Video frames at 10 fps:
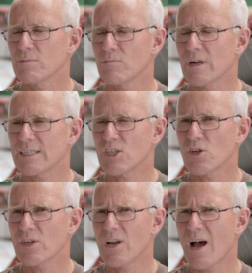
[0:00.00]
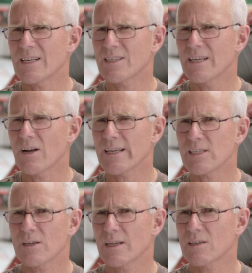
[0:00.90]
when I turned 19. I
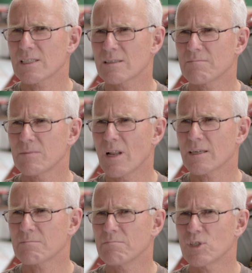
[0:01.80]
guess like